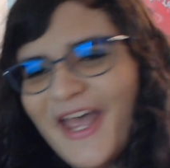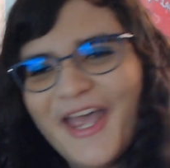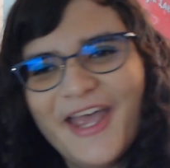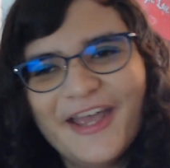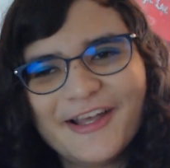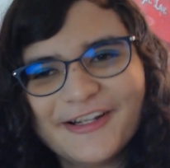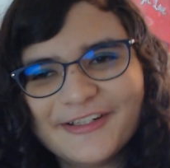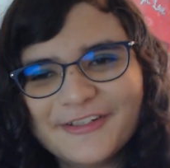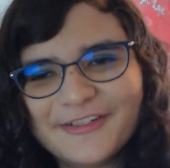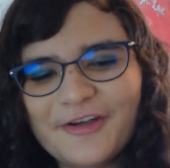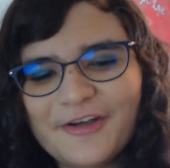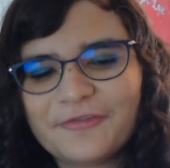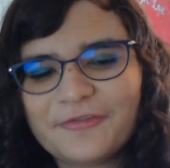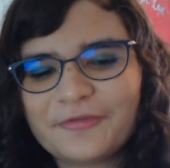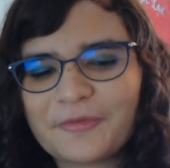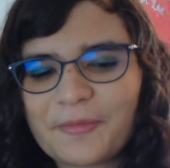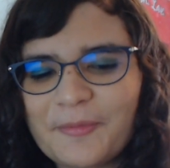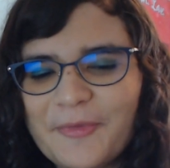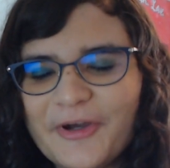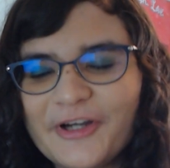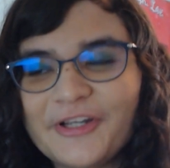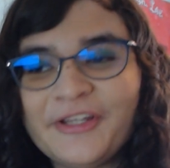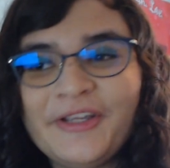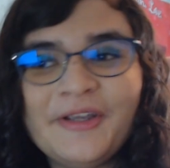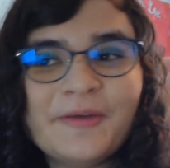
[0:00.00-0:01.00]
Hello
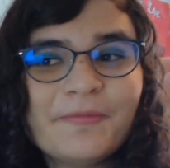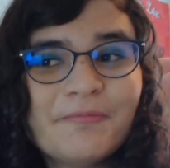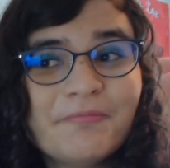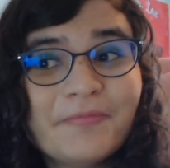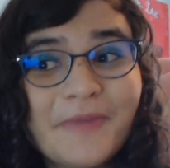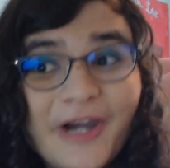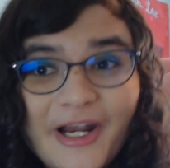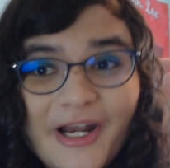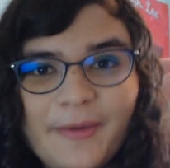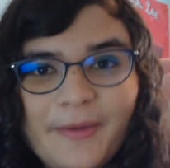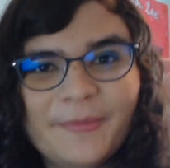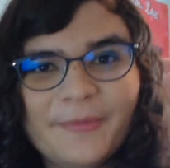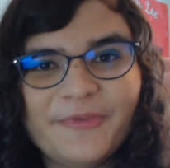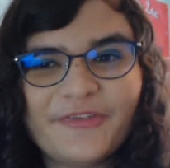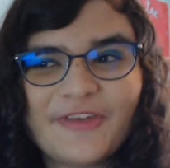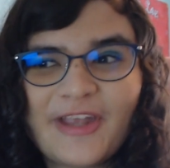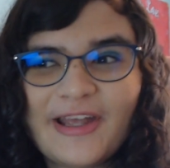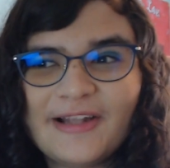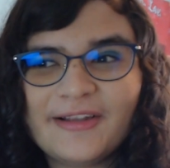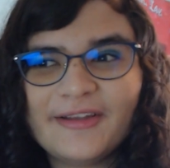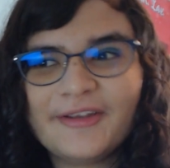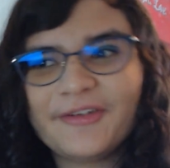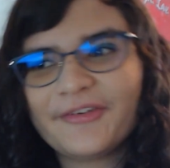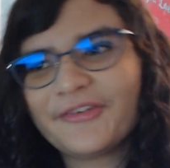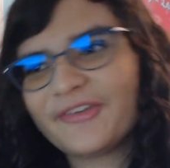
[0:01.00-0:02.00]
everybody, my name is
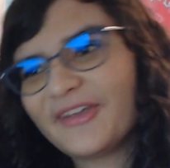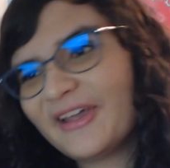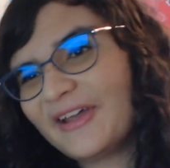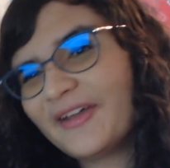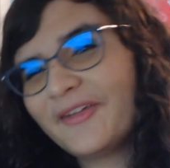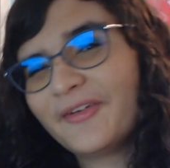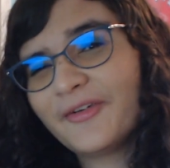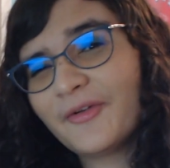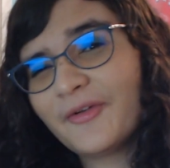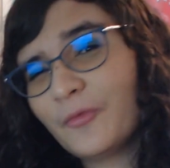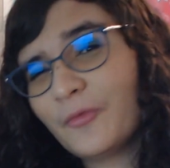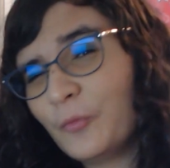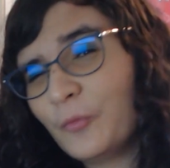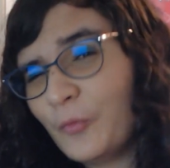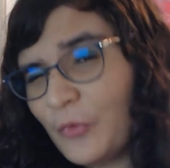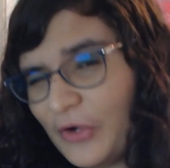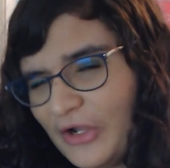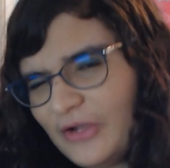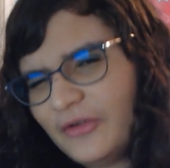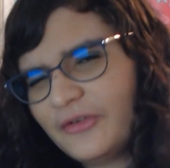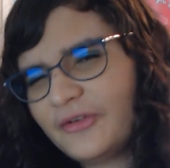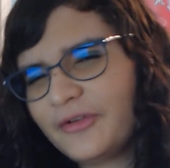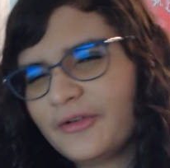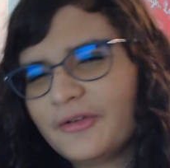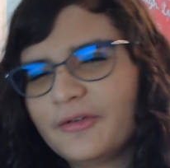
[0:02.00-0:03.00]
Atlas, and
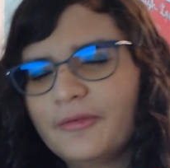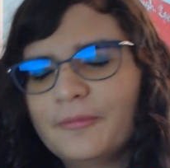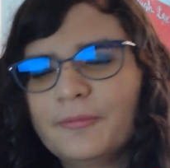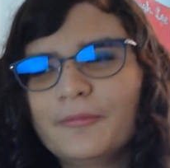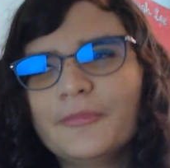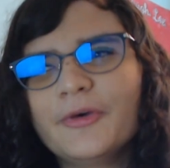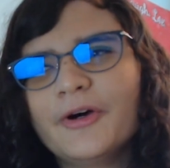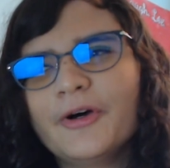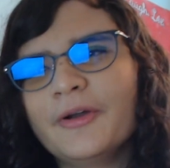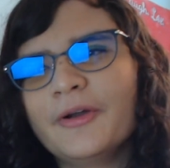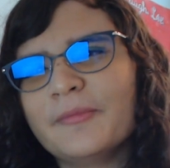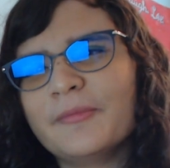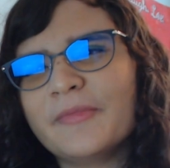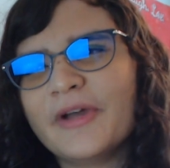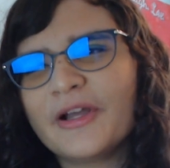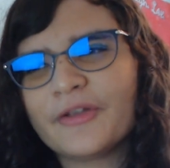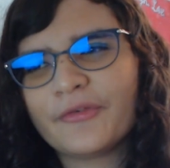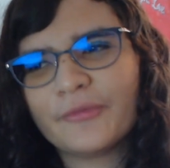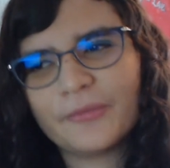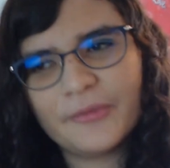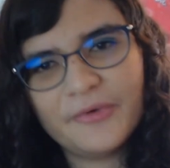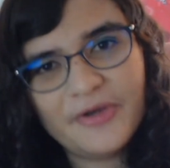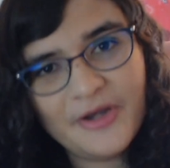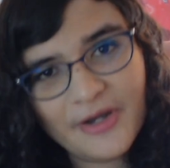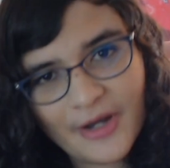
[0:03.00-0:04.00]
welcome on back to
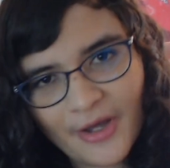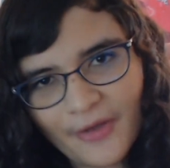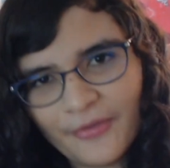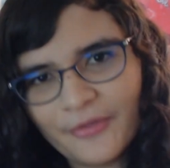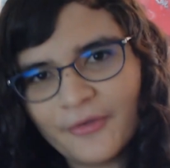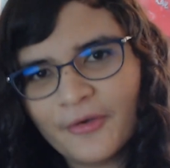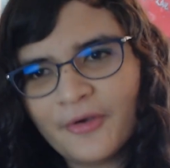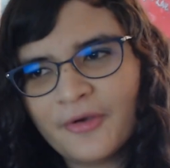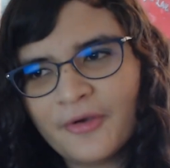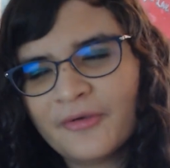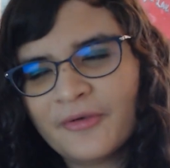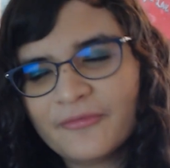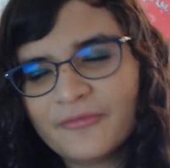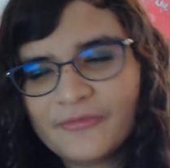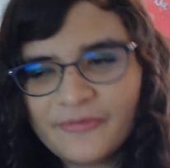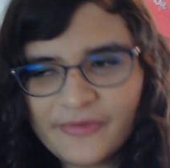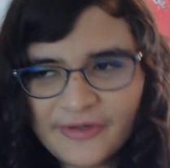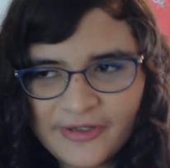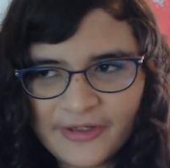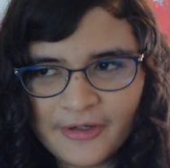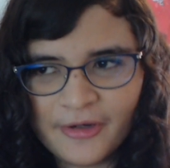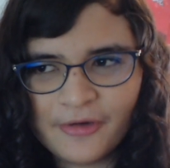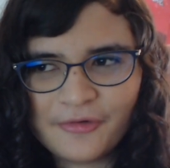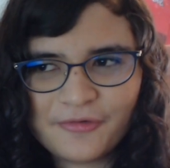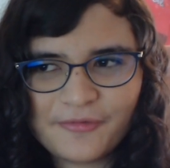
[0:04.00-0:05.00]
another
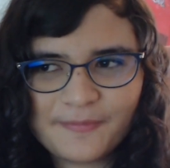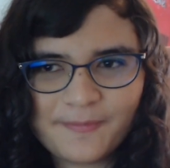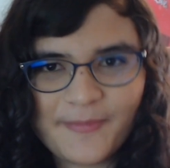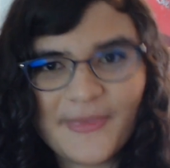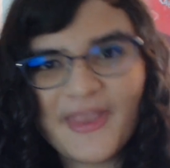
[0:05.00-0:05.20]
video.